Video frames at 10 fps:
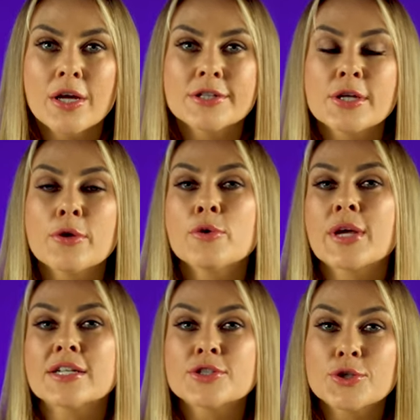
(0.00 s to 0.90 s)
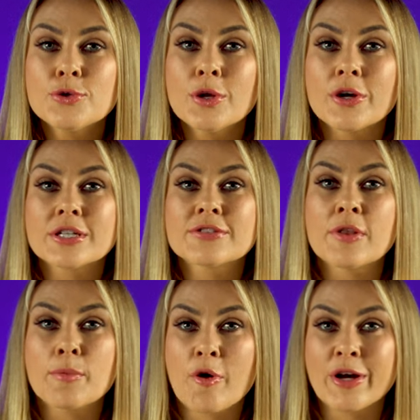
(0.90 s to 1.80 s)
so you get two looks for
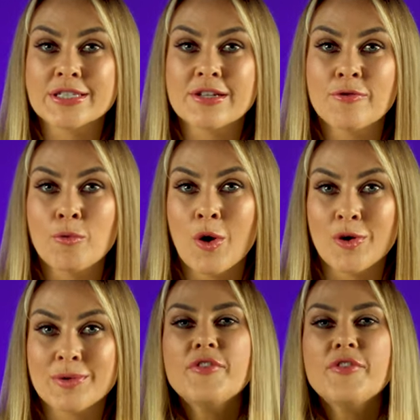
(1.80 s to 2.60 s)
the price of one.